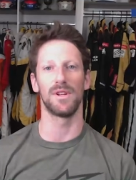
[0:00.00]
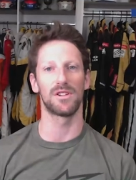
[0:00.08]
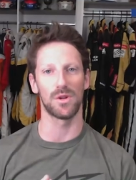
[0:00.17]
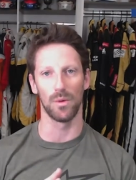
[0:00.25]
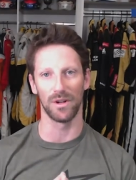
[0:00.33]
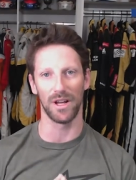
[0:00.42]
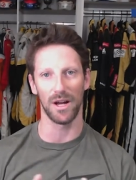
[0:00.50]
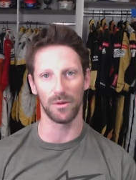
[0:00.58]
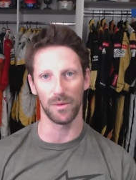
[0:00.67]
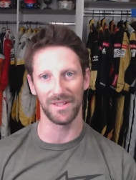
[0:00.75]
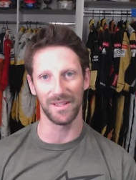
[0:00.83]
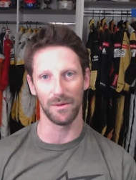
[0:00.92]
sold
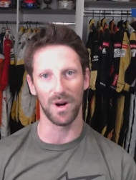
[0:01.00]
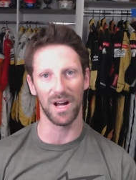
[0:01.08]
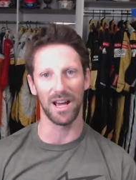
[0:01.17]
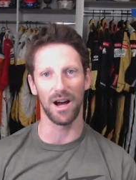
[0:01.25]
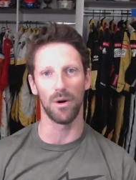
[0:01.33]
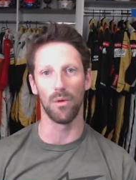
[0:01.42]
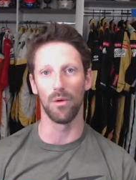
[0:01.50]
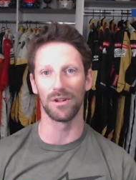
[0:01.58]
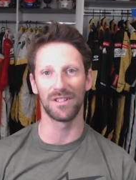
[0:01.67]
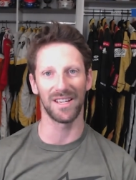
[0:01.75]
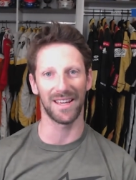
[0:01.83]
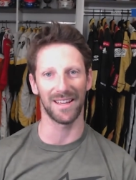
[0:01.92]
out within one hour,
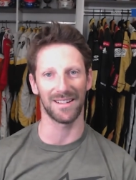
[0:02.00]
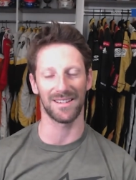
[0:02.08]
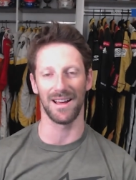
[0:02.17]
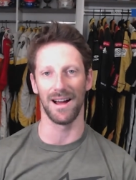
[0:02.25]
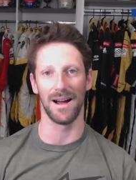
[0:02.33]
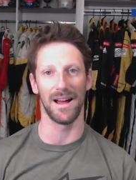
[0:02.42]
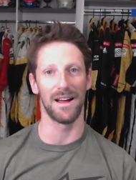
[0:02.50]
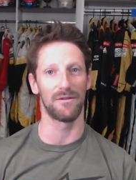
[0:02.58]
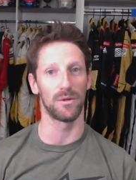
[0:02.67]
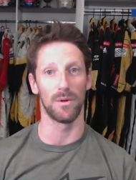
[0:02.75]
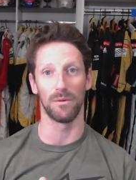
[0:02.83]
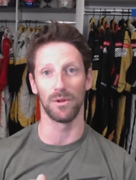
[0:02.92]
all tickets. Uh,
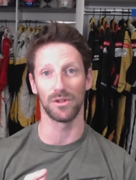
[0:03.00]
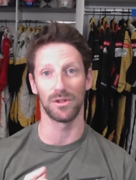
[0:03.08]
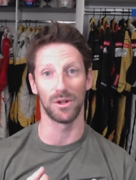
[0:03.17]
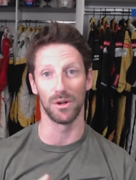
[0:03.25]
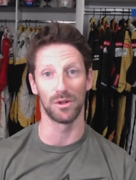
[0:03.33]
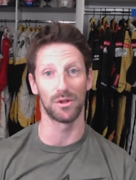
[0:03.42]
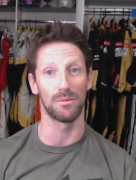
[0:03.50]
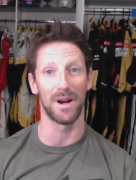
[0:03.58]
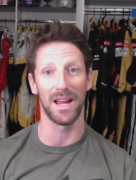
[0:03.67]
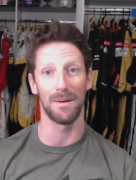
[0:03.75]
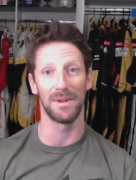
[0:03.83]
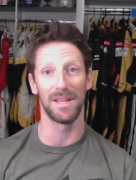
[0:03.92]
everyone wants to go to
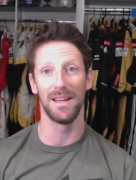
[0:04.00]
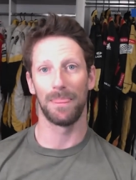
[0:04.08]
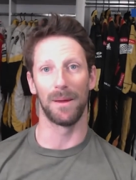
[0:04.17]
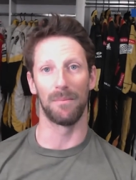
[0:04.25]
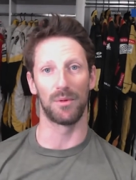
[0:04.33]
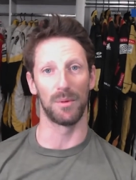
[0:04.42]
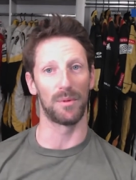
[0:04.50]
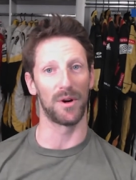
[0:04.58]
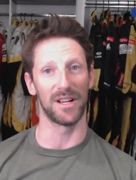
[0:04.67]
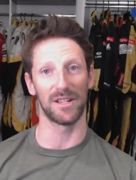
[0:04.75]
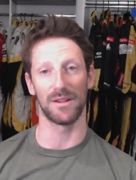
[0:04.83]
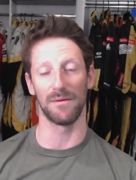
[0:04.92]
Miami. They're
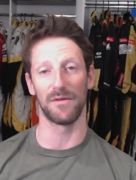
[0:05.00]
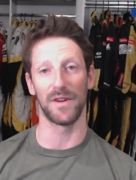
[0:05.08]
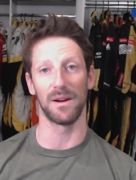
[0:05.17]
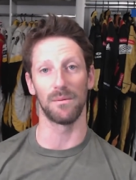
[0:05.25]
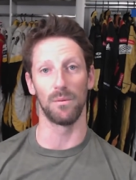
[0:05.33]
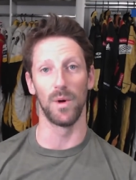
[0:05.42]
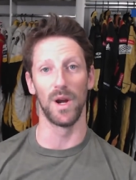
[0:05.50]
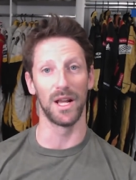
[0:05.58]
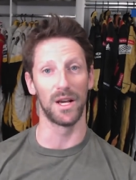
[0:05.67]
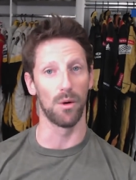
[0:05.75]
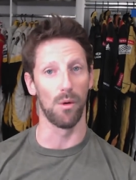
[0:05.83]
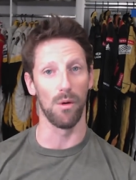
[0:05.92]
preparing something
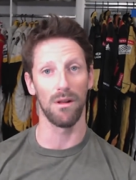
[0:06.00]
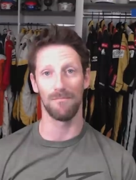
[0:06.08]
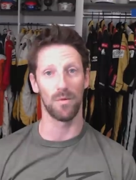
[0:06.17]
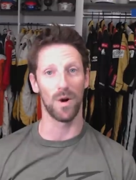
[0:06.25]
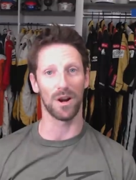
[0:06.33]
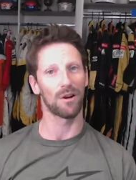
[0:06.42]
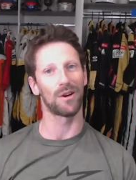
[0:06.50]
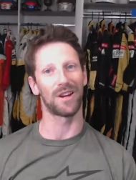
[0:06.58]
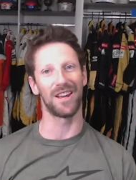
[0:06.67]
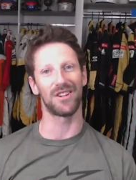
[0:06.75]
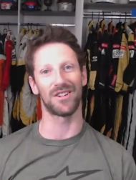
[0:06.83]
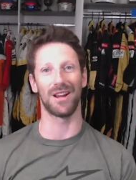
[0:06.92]
really cool. What a
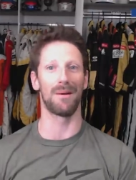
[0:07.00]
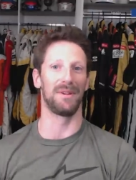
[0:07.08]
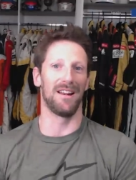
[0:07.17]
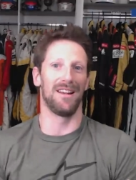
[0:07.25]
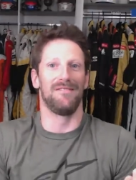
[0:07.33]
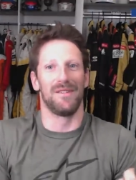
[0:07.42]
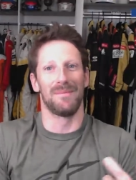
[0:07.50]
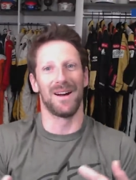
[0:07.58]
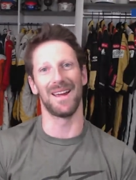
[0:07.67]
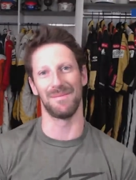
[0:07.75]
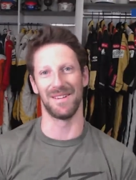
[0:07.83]
location! I mean, I live in Miami,